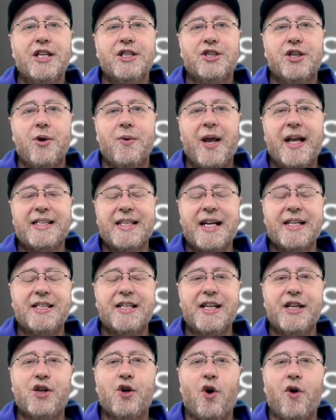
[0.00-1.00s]
So it's
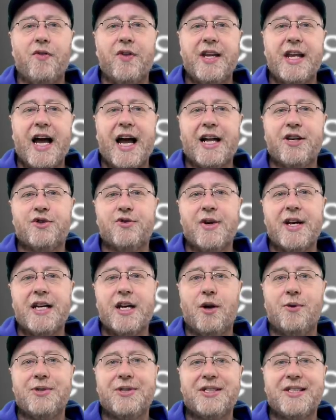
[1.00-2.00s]
actually got the
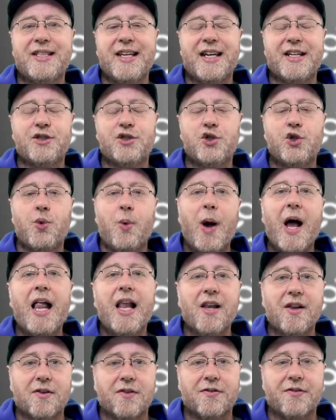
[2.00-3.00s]
Adreno six
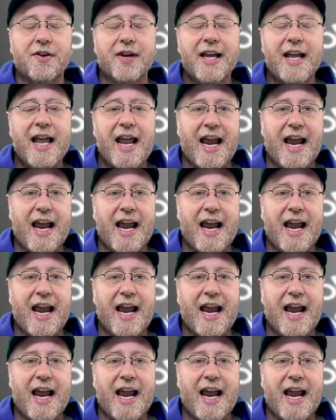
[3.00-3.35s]
twelve